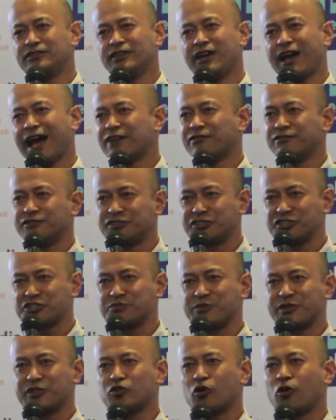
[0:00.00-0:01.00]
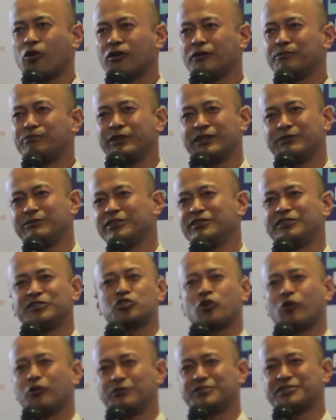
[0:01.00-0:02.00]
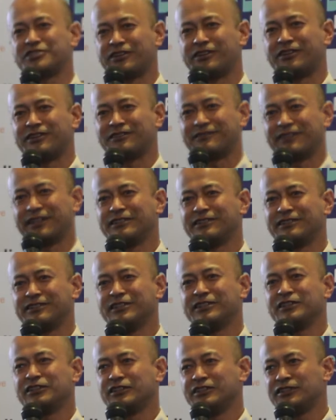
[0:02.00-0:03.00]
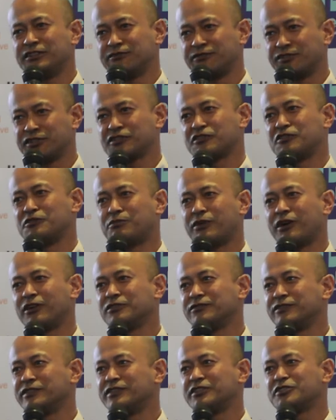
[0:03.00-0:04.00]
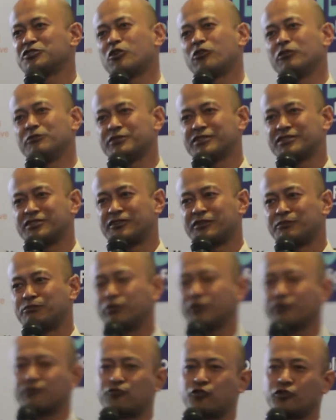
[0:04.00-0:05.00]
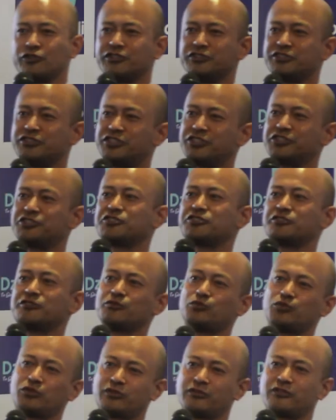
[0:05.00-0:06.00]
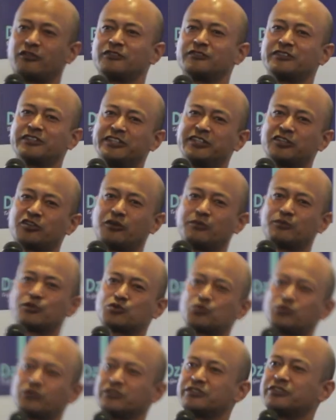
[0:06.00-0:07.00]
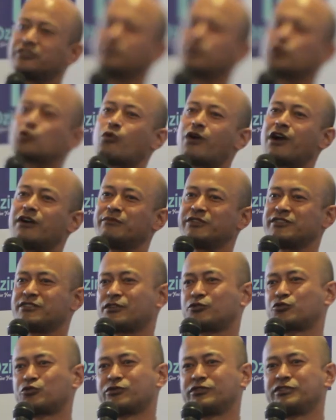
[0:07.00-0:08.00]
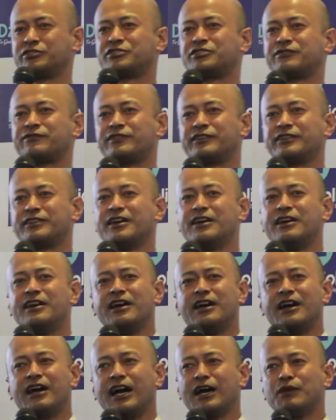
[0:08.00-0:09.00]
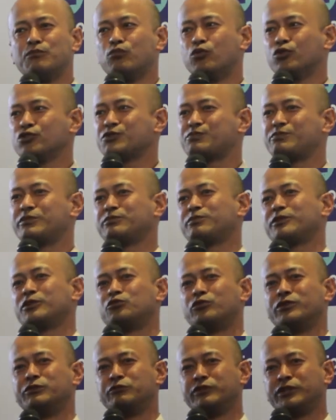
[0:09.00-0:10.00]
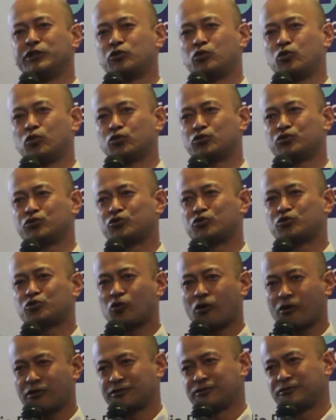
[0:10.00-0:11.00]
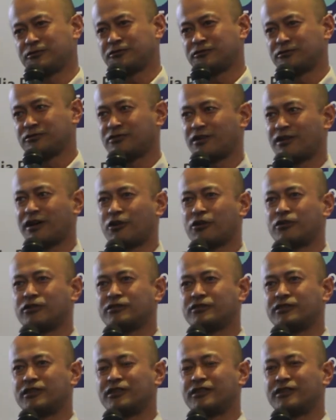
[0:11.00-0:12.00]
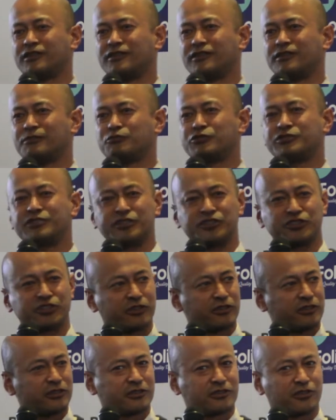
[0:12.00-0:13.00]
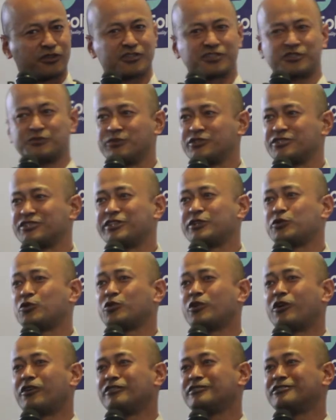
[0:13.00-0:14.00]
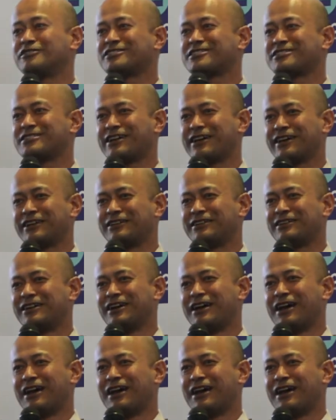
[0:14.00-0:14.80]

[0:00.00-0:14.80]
advertisement or payment is always there, right? In the physical part of it, there's always there. But for the digital world or the e-commerce world, the requirements are totally different. And most people, when we go to talk to our potential customers, they don't understand